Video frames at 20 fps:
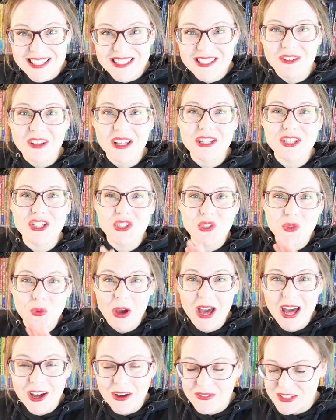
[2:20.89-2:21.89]
so that's
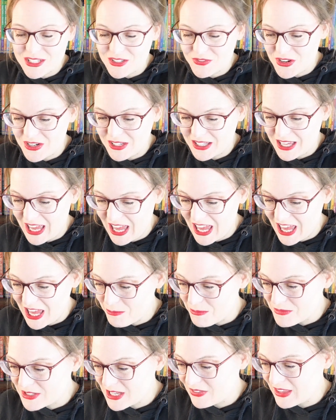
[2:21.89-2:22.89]
12 different
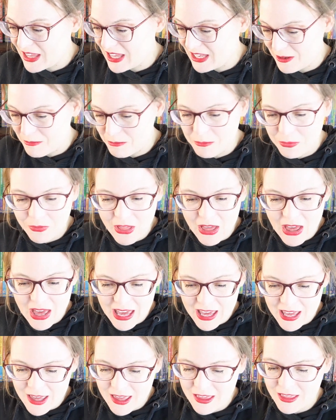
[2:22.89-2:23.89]
games that they can
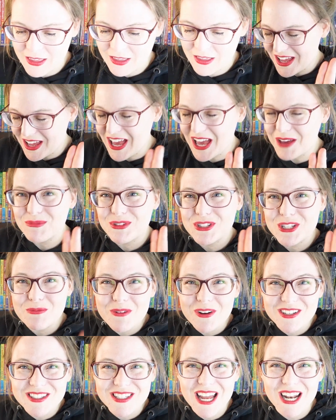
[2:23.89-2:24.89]
play. I'm super
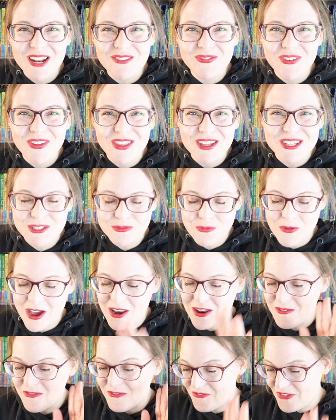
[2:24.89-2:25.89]
excited for this
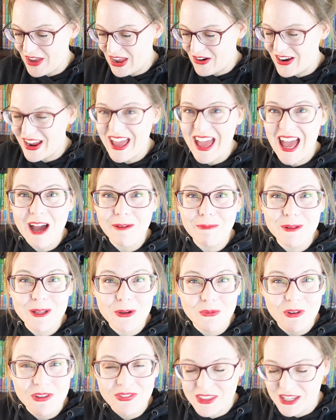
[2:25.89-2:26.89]
one, very happy
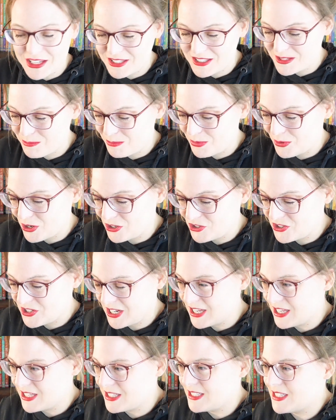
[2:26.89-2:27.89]
with this
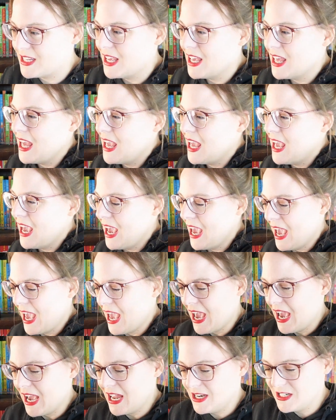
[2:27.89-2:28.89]
purchase.
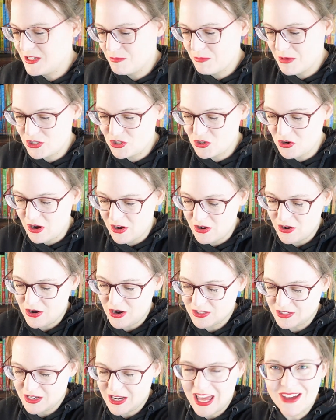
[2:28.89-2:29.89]
And my daughter is
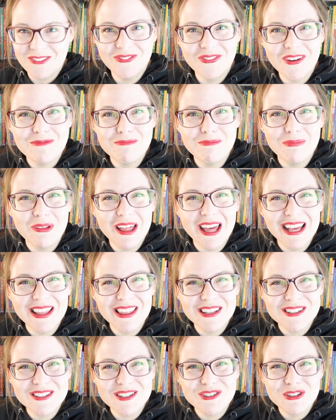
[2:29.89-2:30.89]
gonna have fun playing
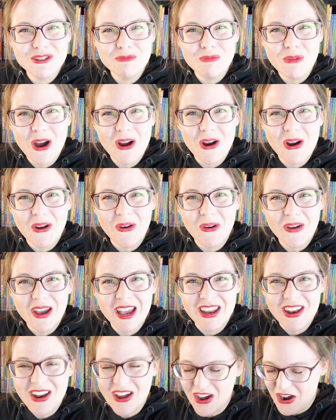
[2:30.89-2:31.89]
this tomorrow
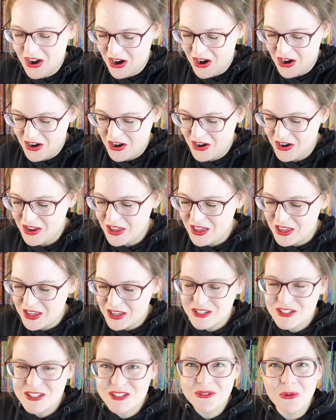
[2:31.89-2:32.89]
in our
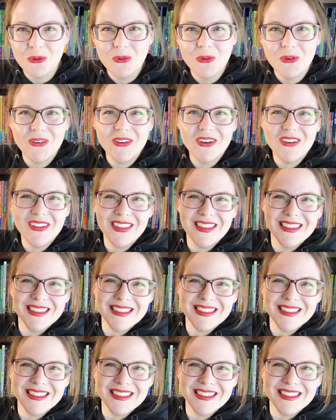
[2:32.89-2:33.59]
school.